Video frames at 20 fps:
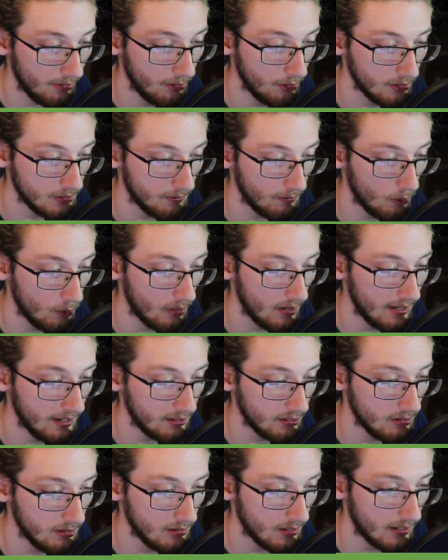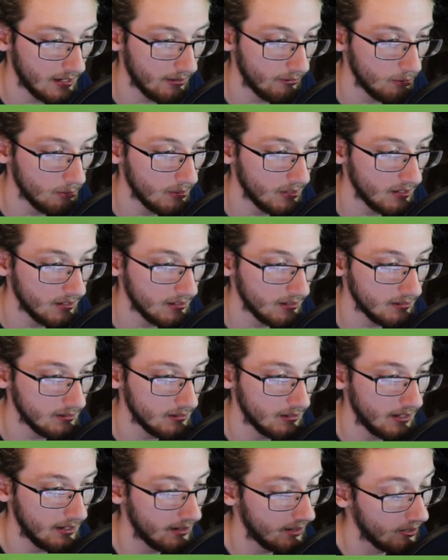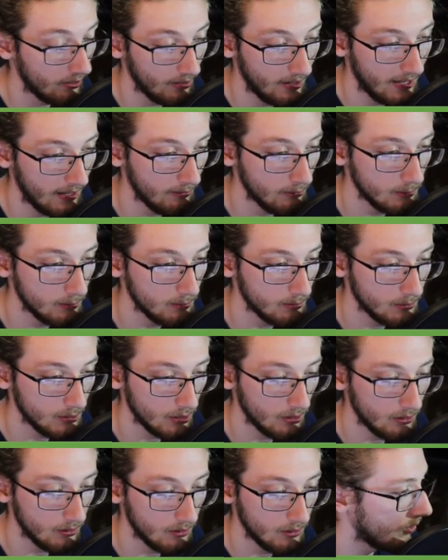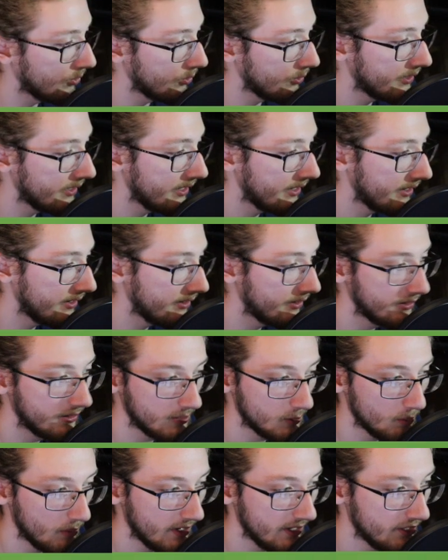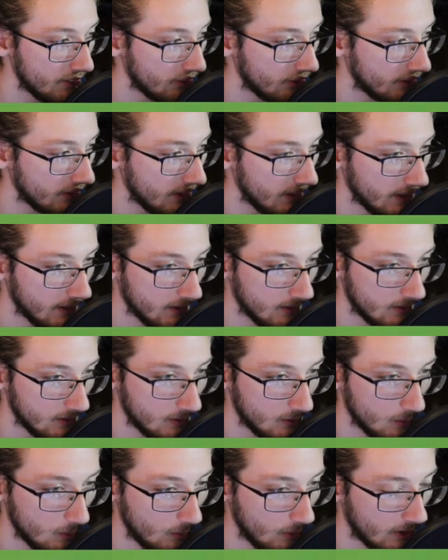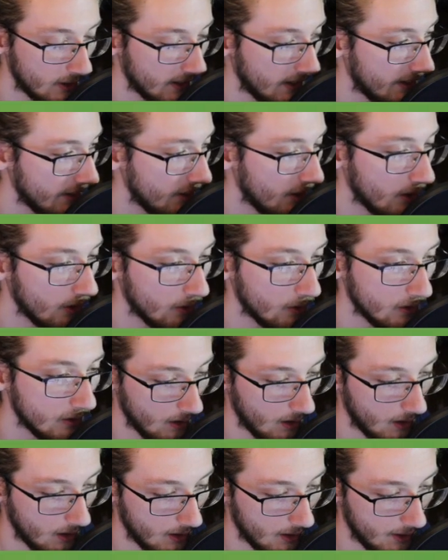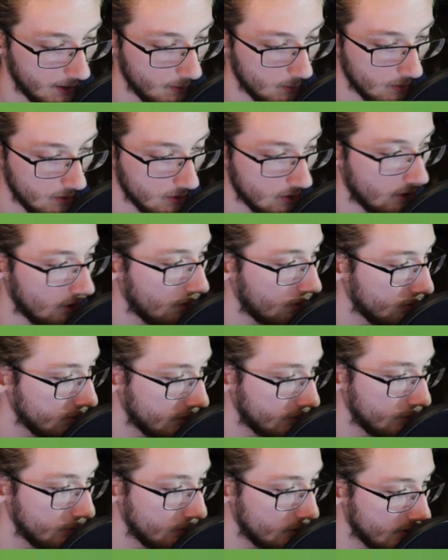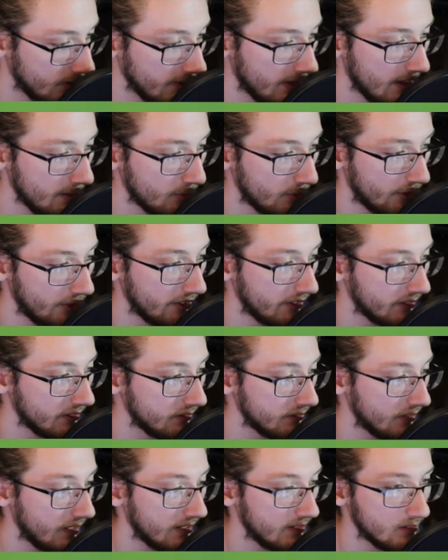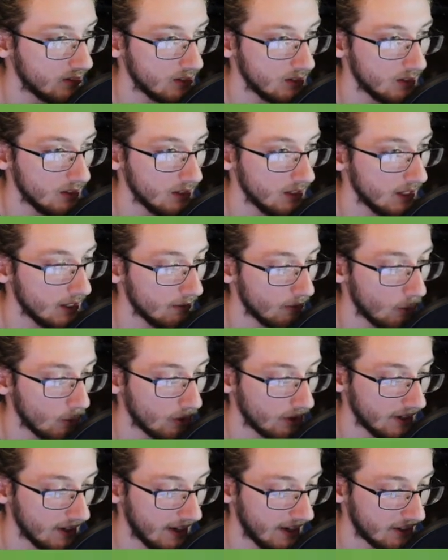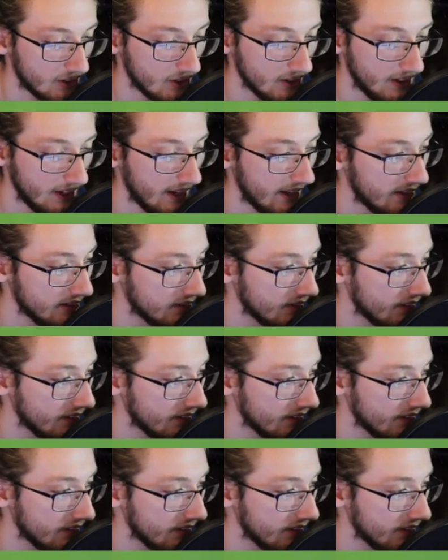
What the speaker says: there's 4 X's on everybody and I don't have them. So, okay, it's my turn again. Where can I go? I will go to the library and see if Orchid actually has